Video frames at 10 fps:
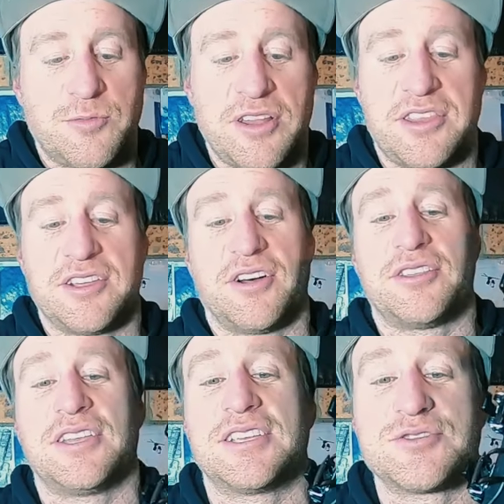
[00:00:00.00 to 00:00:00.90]
and one thing I
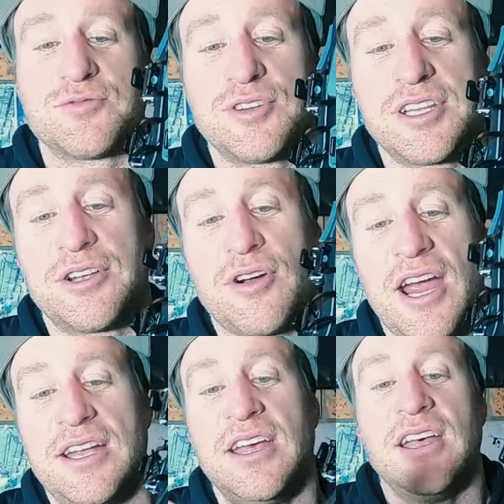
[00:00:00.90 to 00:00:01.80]
think is really
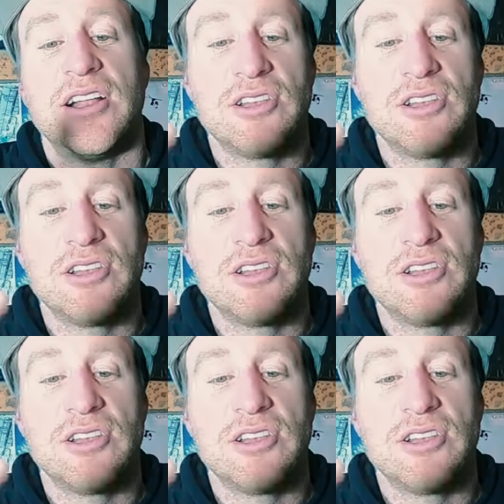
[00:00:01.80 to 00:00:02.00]
great,